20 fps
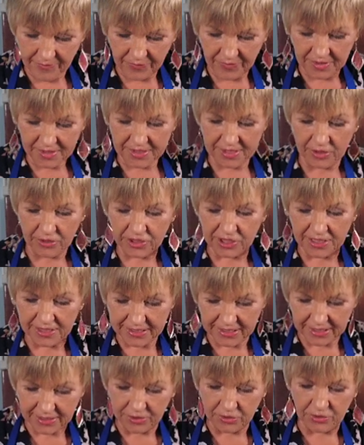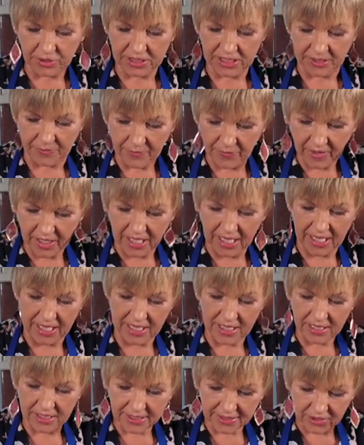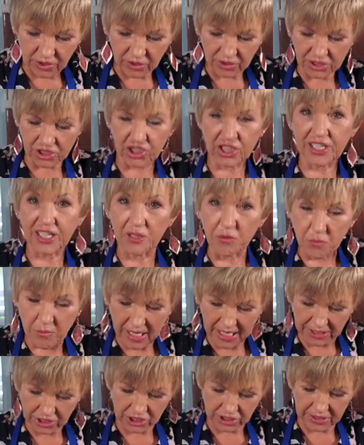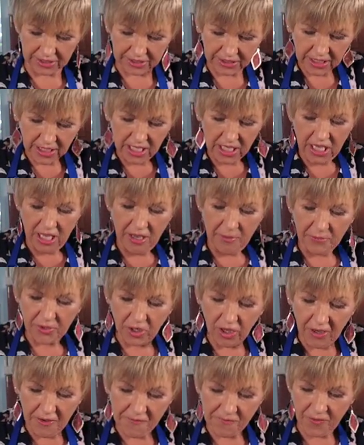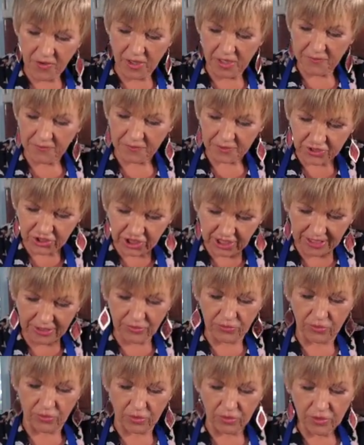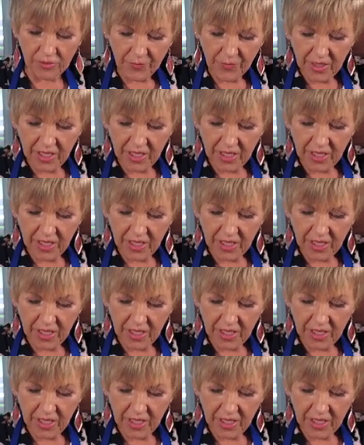So just a little tip there, as long as you can mash it. But I find for general,